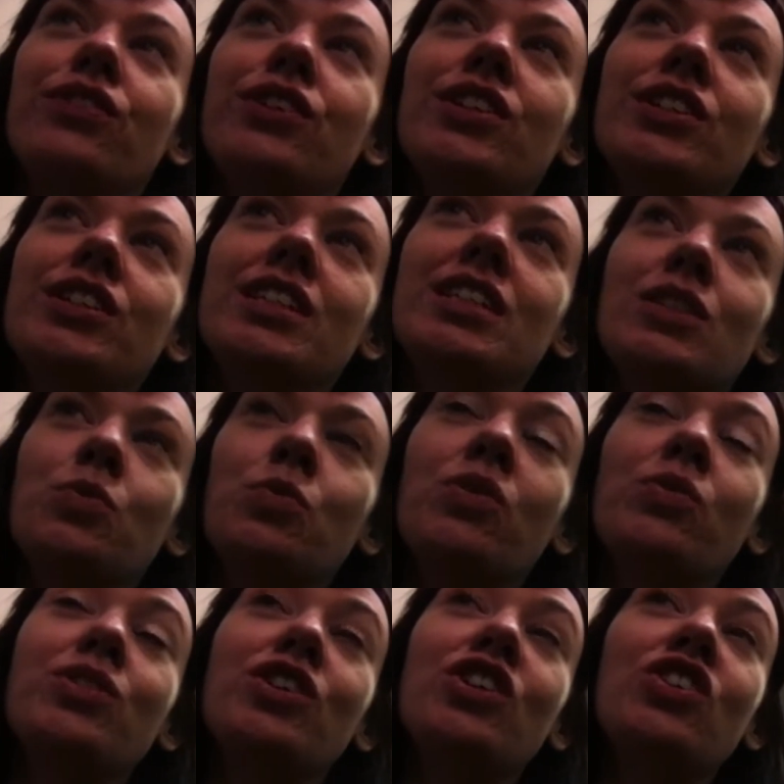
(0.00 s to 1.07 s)
First,
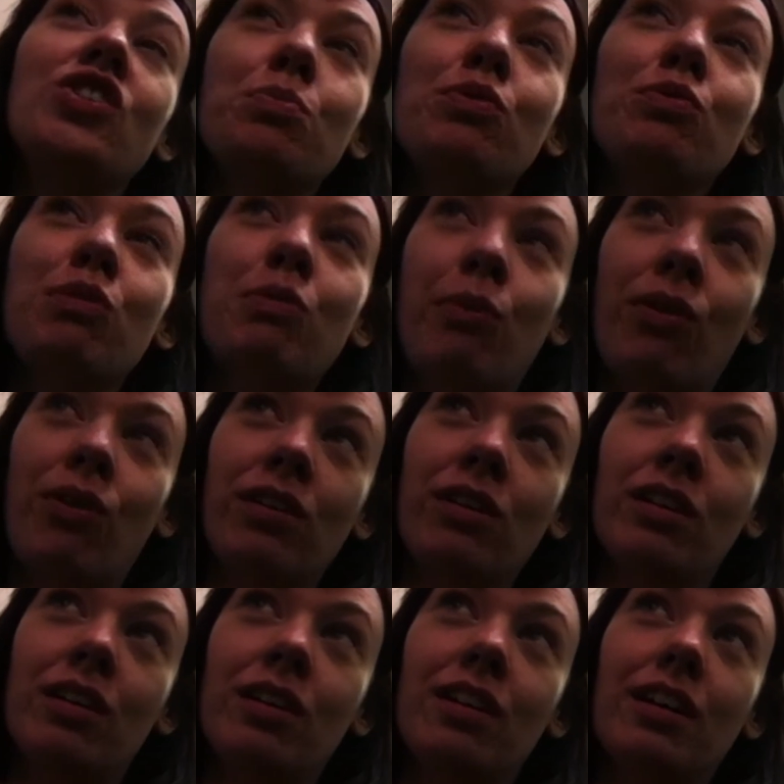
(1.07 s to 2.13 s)
well, it was a group of people.
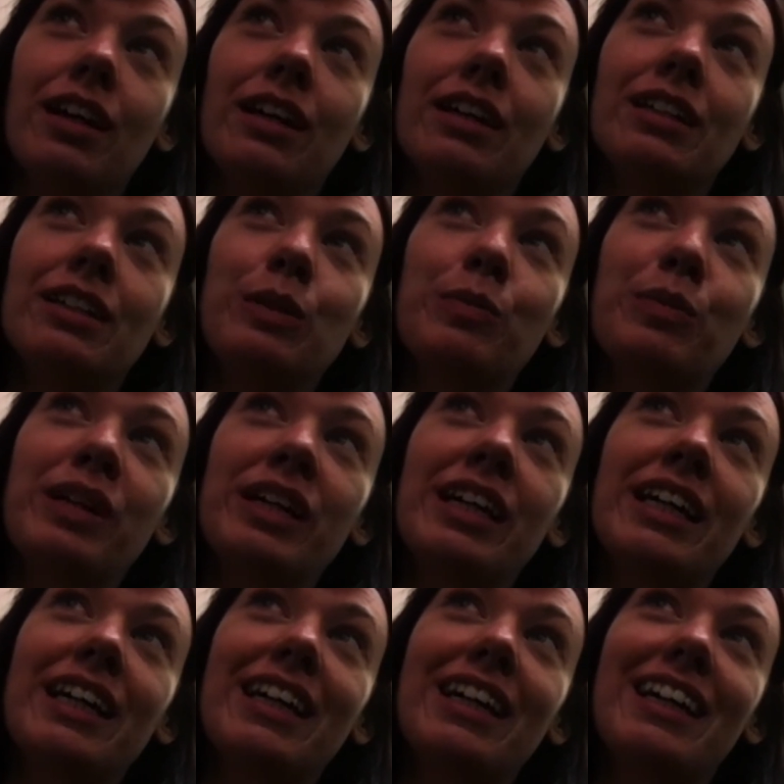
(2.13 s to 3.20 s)

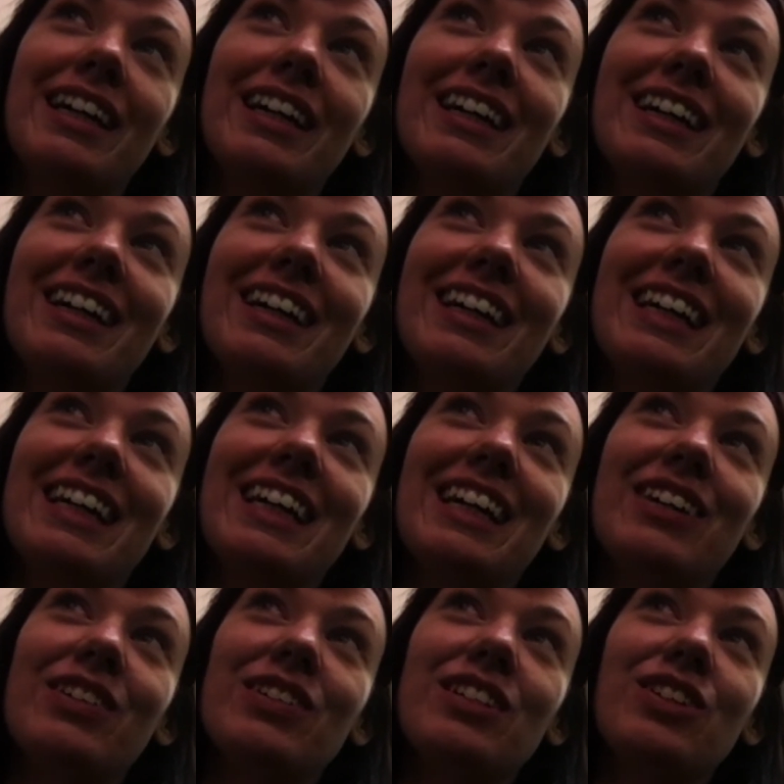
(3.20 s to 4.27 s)
Um,
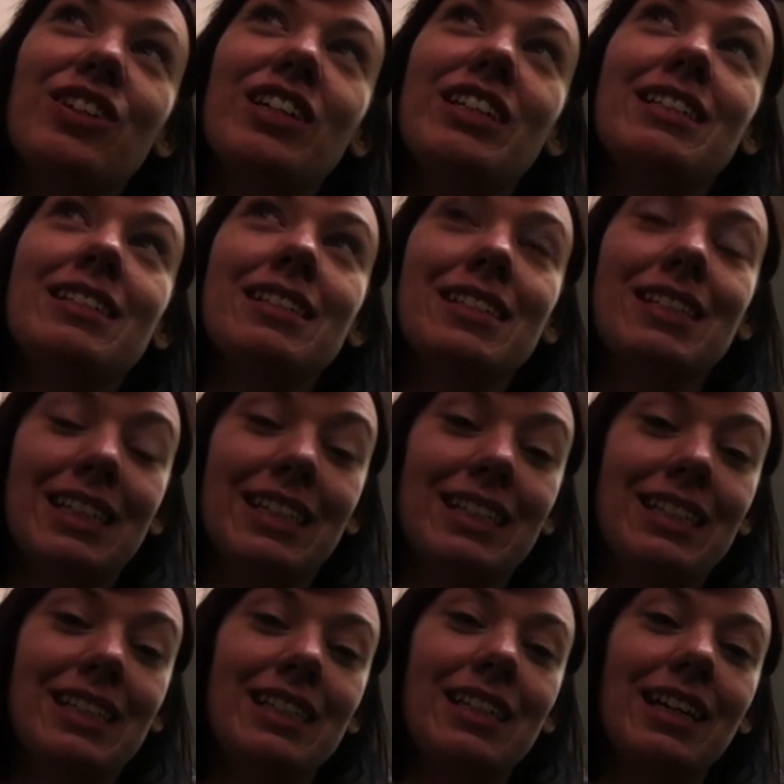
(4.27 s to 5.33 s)
I was in grade six.
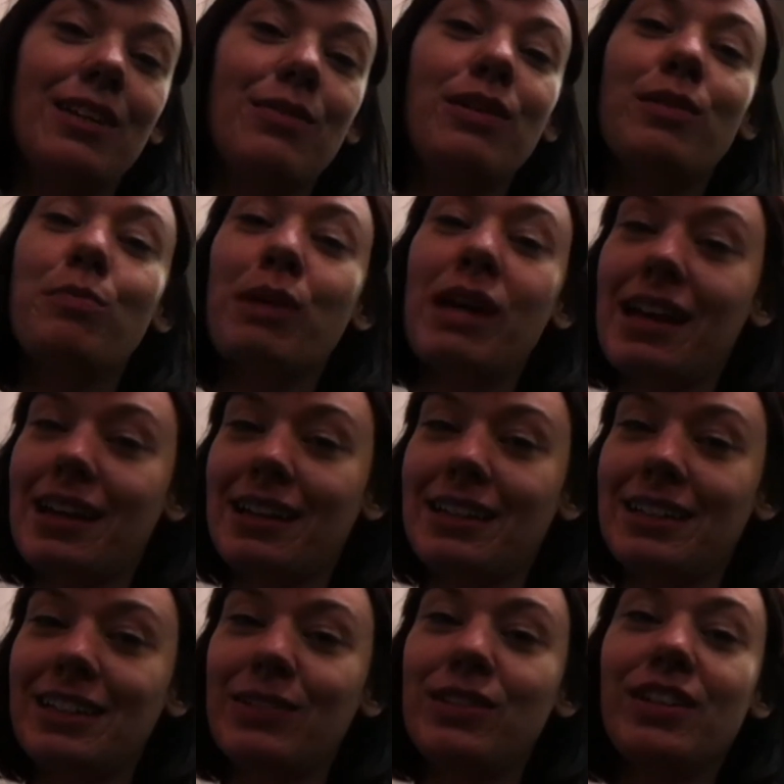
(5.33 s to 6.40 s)
We had a
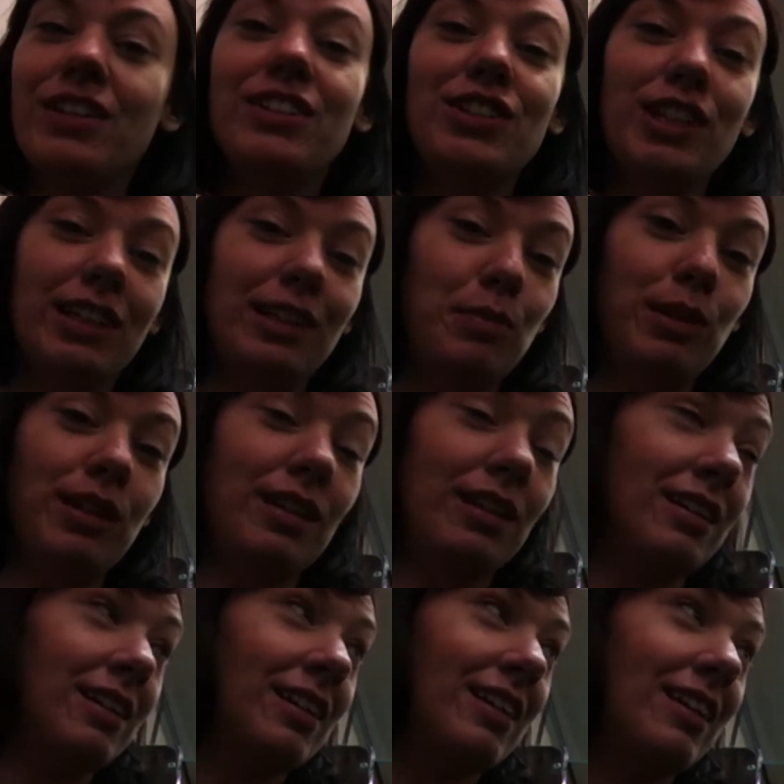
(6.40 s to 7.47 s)
band. It was called Jelly
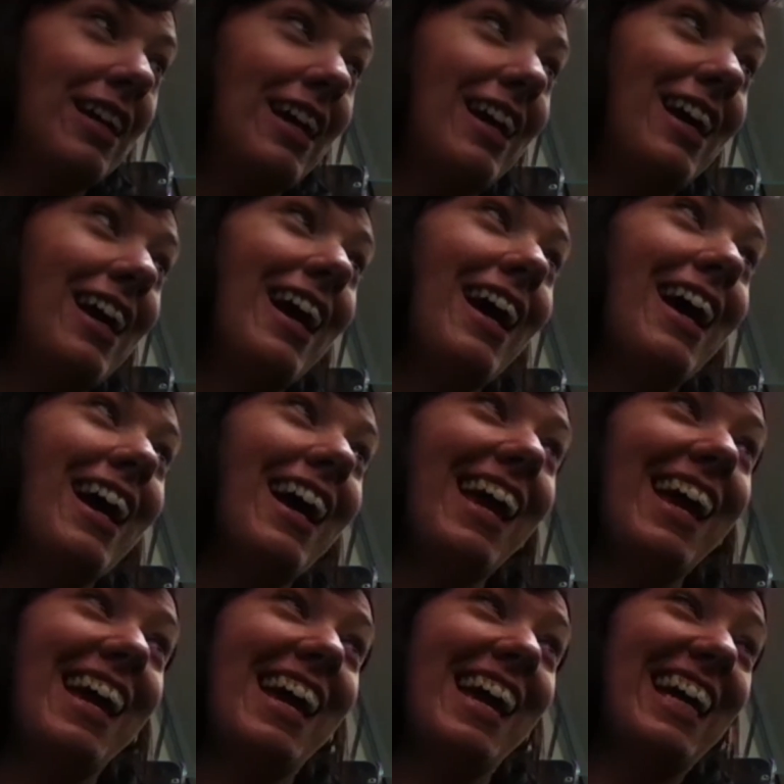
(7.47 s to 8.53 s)
Bean.
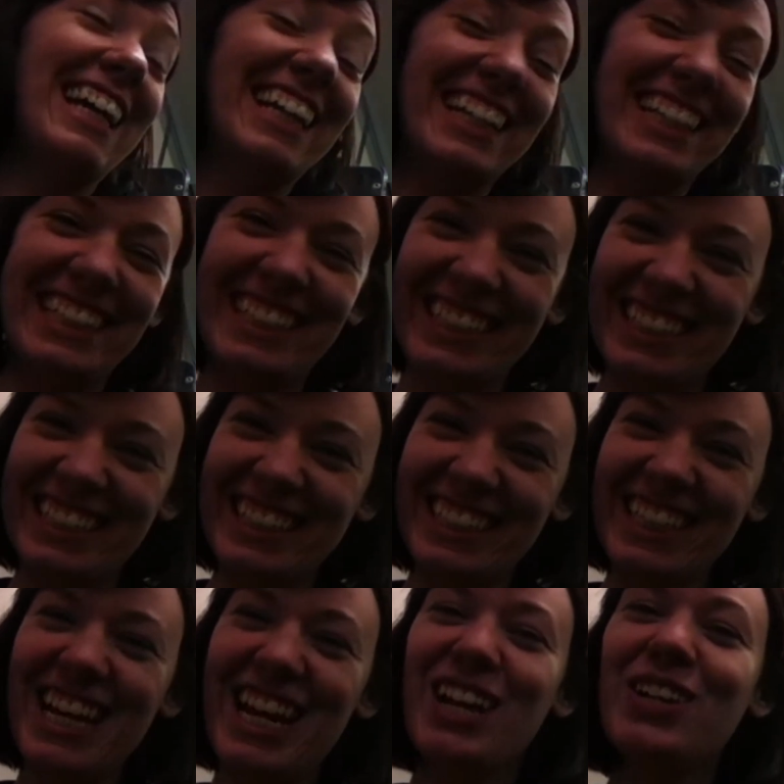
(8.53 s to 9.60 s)

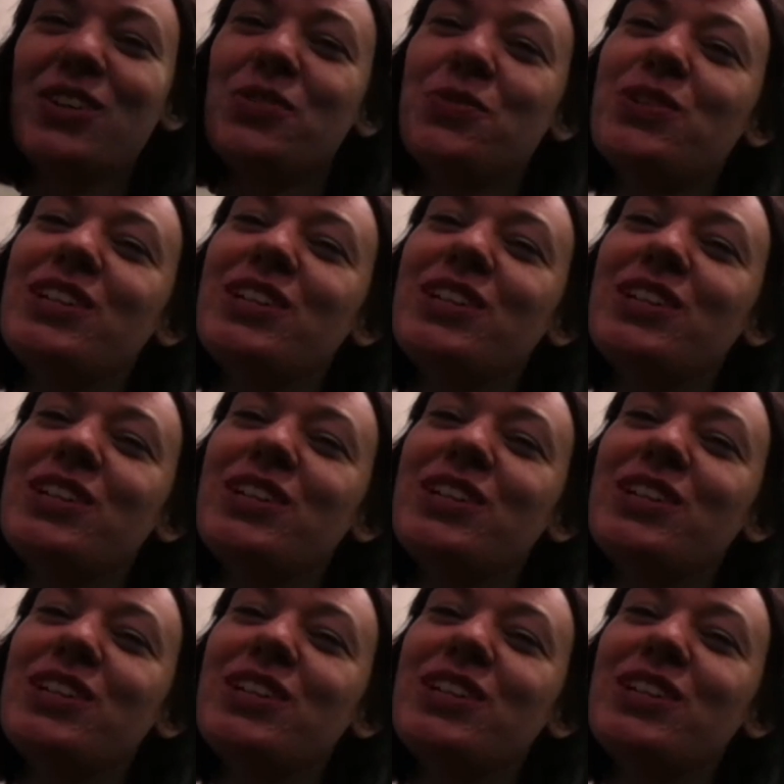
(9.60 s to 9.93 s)
And